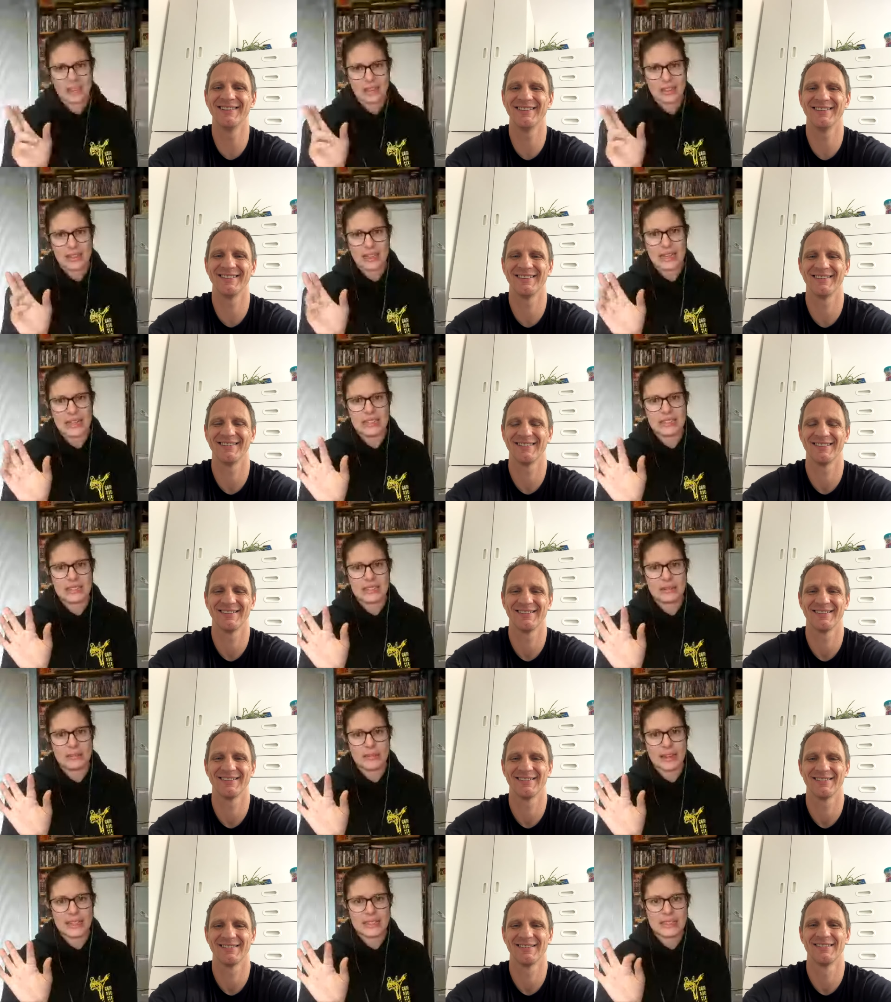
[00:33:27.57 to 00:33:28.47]
Speaker 1: and he's an
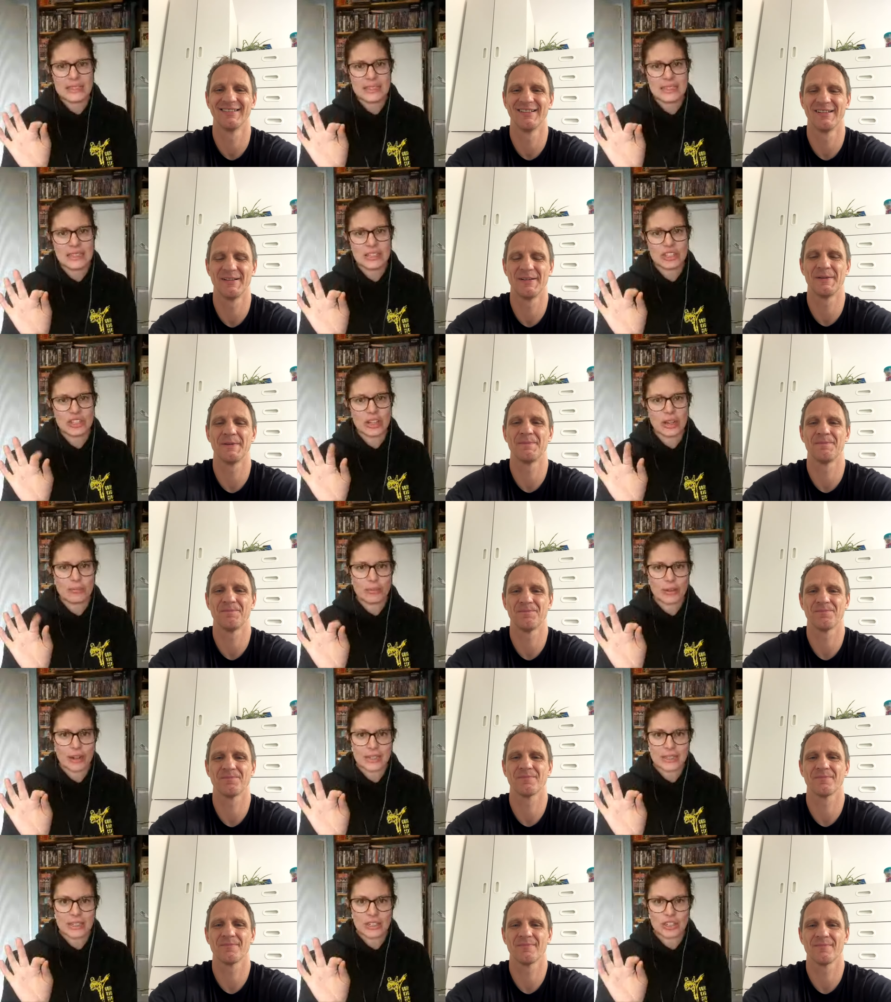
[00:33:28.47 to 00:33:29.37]
amazing mm-hmm. teacher and
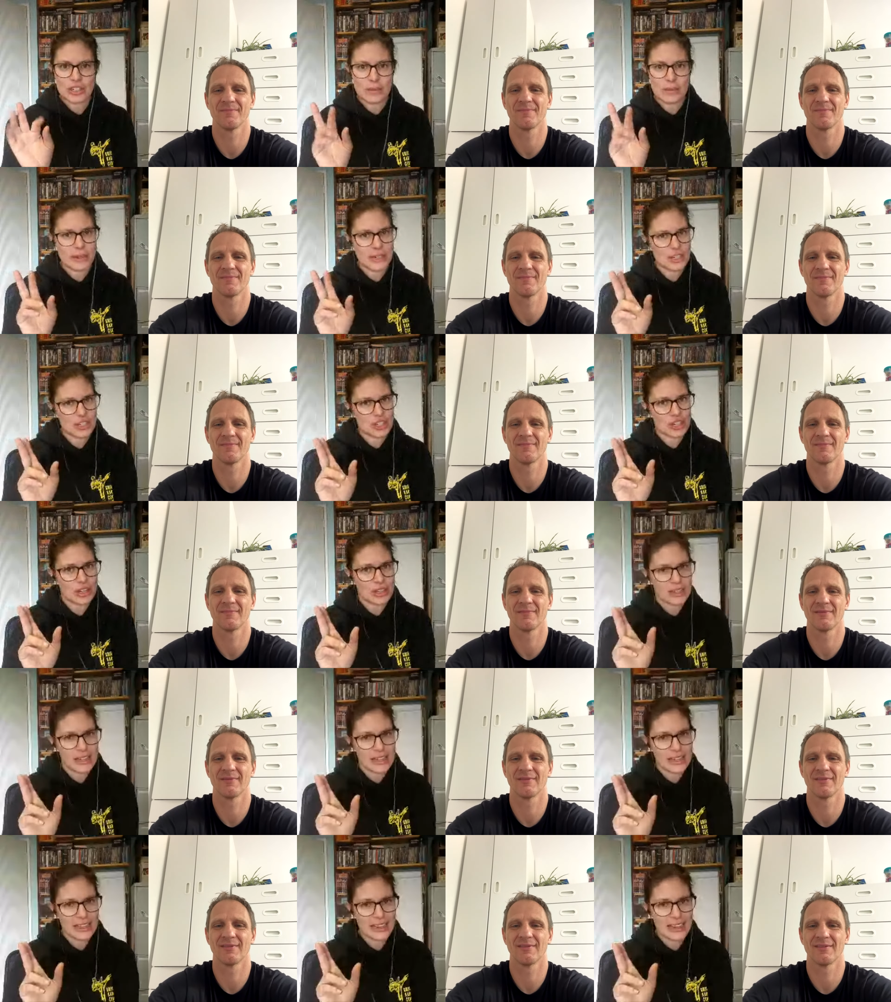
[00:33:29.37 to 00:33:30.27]
practitioner but he's
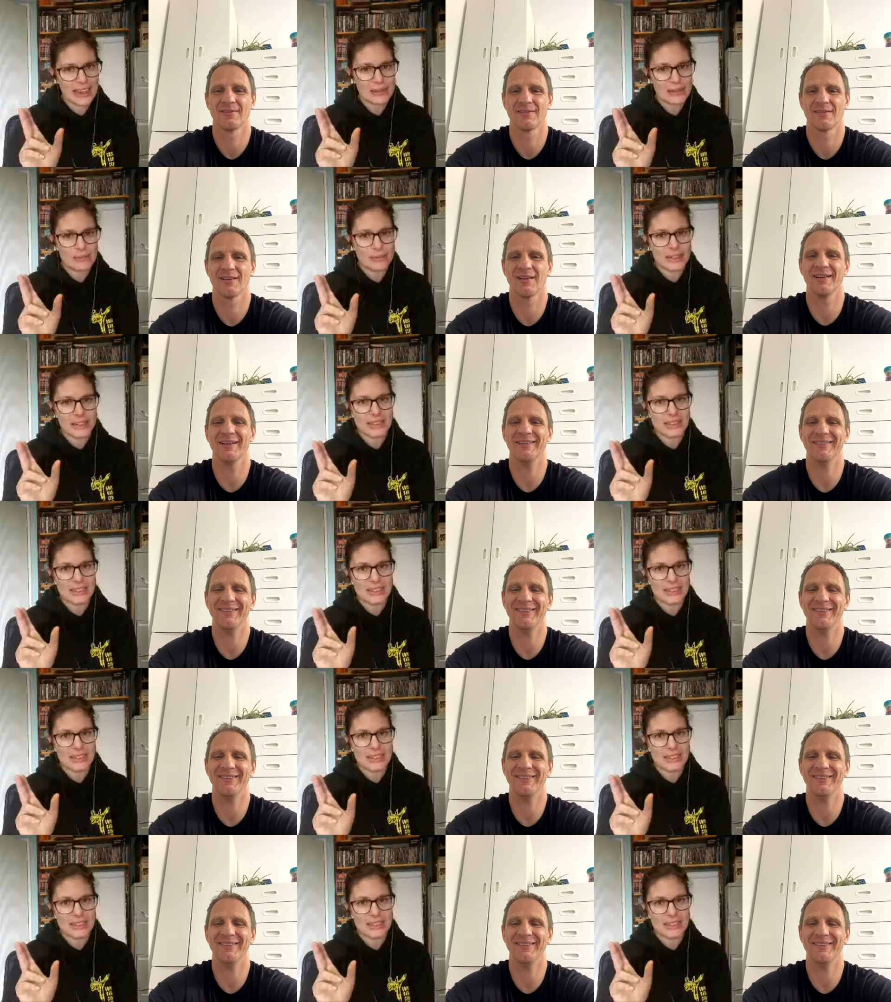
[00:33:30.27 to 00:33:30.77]
shocking at admin yeah